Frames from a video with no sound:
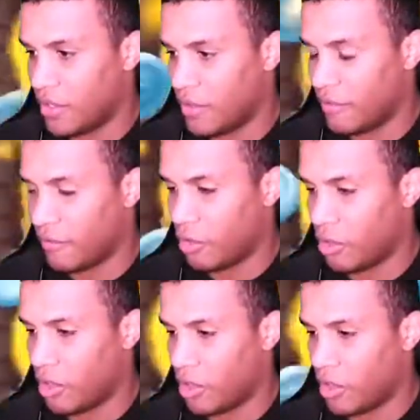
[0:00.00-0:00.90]

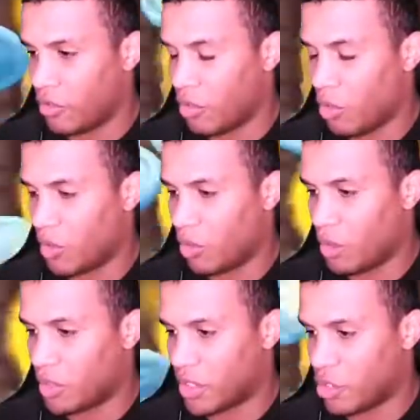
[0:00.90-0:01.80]
for,
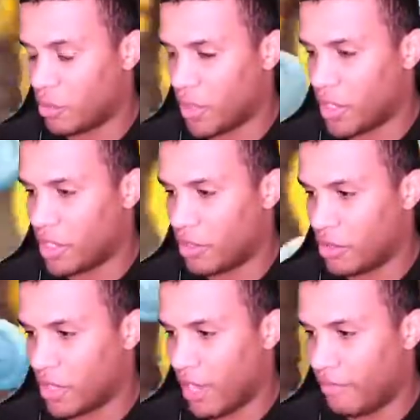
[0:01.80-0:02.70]
what was the Super
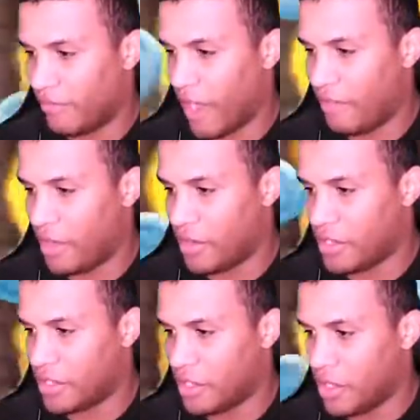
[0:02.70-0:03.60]
Nintendo's life? 5
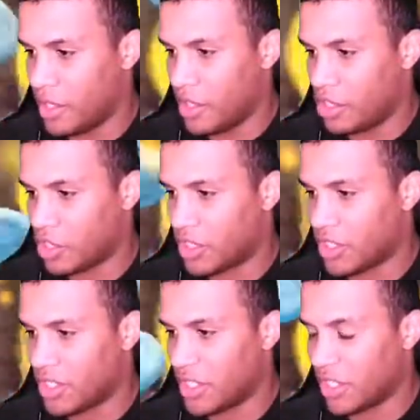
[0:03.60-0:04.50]
years? Just
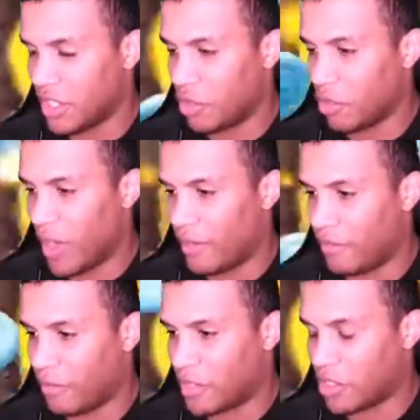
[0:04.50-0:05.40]
consistently great
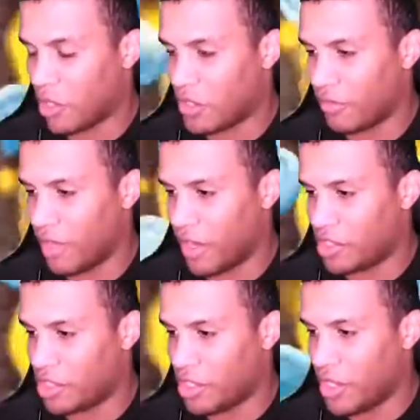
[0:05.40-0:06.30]
from start to
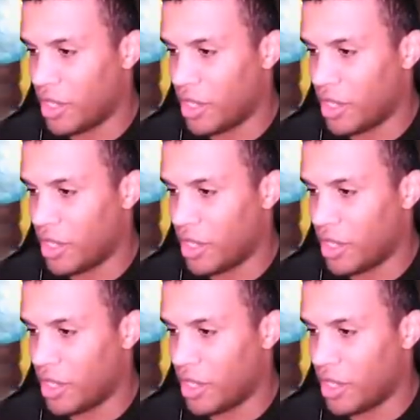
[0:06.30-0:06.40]
finish.